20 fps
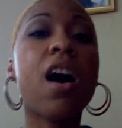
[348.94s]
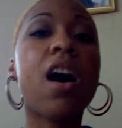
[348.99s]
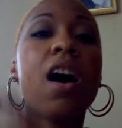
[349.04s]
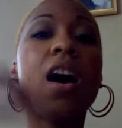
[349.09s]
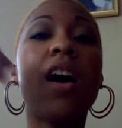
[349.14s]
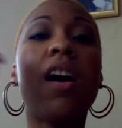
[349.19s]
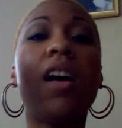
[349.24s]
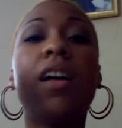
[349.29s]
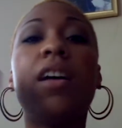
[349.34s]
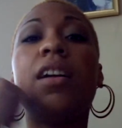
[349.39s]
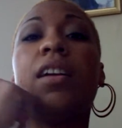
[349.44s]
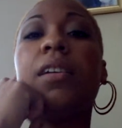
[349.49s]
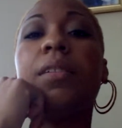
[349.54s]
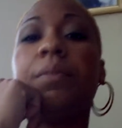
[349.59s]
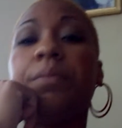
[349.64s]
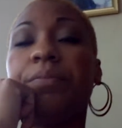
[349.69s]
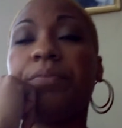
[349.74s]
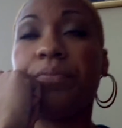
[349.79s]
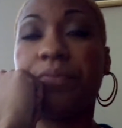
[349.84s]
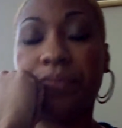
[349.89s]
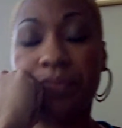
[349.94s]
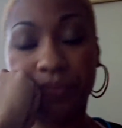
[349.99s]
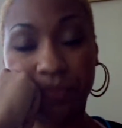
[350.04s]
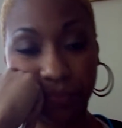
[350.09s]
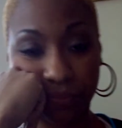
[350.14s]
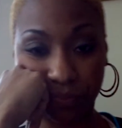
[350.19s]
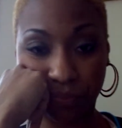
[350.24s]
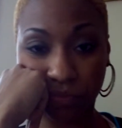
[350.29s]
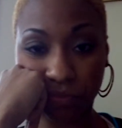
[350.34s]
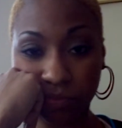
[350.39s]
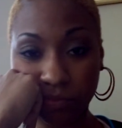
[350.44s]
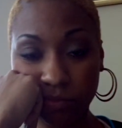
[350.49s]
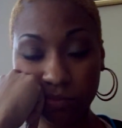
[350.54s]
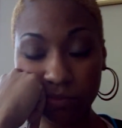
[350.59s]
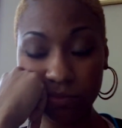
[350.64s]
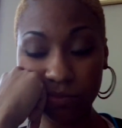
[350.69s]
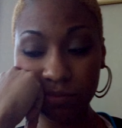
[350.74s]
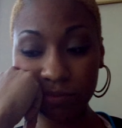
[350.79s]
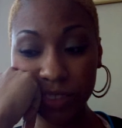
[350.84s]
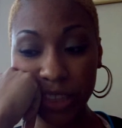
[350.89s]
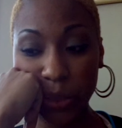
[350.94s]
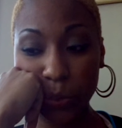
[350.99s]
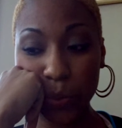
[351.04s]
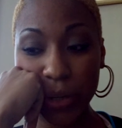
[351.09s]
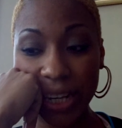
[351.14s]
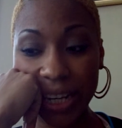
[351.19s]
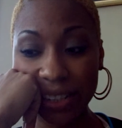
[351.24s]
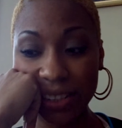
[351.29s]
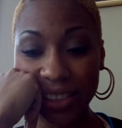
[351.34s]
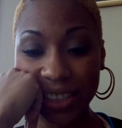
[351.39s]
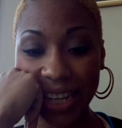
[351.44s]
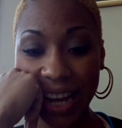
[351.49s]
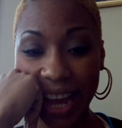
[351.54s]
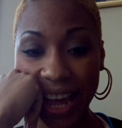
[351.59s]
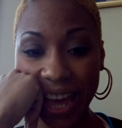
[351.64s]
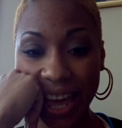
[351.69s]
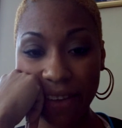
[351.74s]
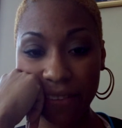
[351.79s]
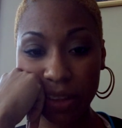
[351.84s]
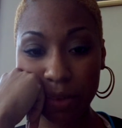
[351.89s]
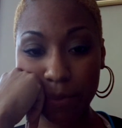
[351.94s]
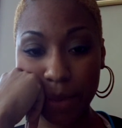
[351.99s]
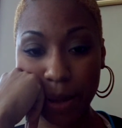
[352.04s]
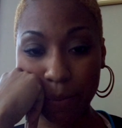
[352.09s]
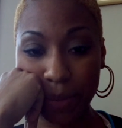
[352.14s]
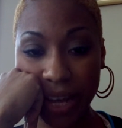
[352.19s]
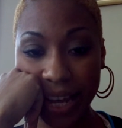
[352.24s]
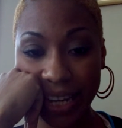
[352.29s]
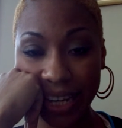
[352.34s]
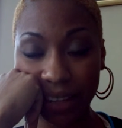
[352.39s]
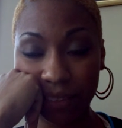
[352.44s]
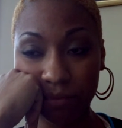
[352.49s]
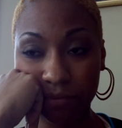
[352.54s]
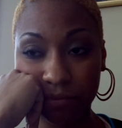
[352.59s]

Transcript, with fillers: Um, what else did I have in my body?